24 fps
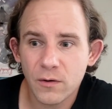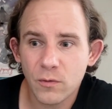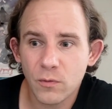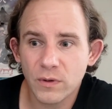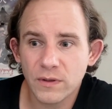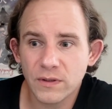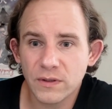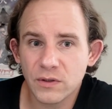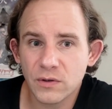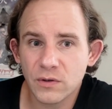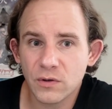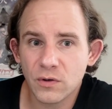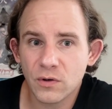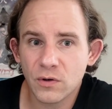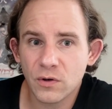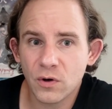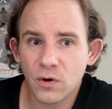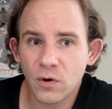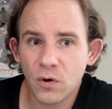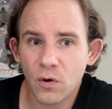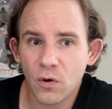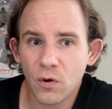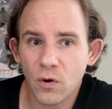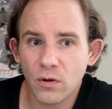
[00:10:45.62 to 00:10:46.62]
With
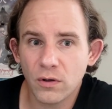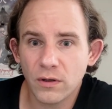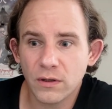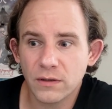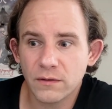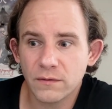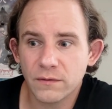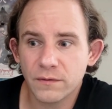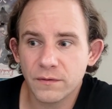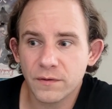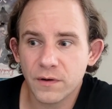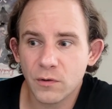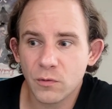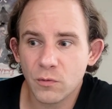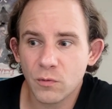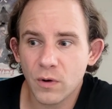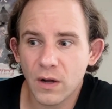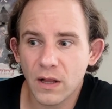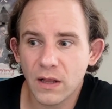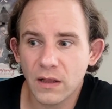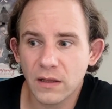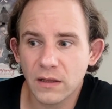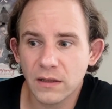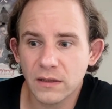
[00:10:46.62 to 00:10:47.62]
Colin
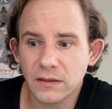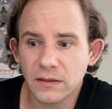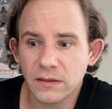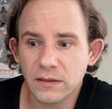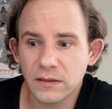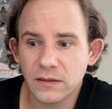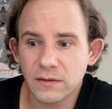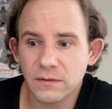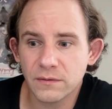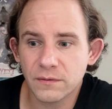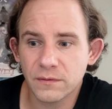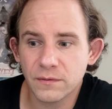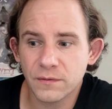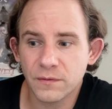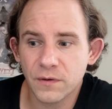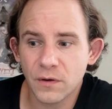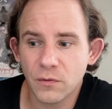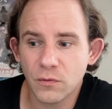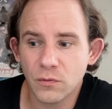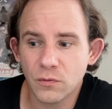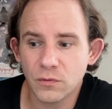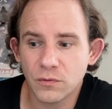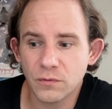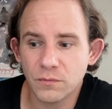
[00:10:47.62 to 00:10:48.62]
Farrell in the
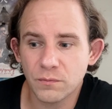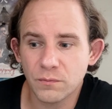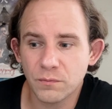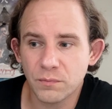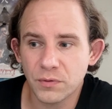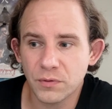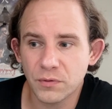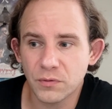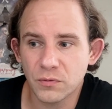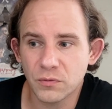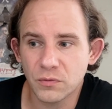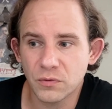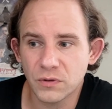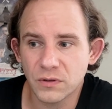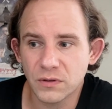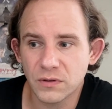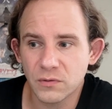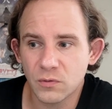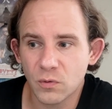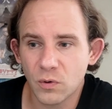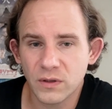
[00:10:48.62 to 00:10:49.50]
phone booth.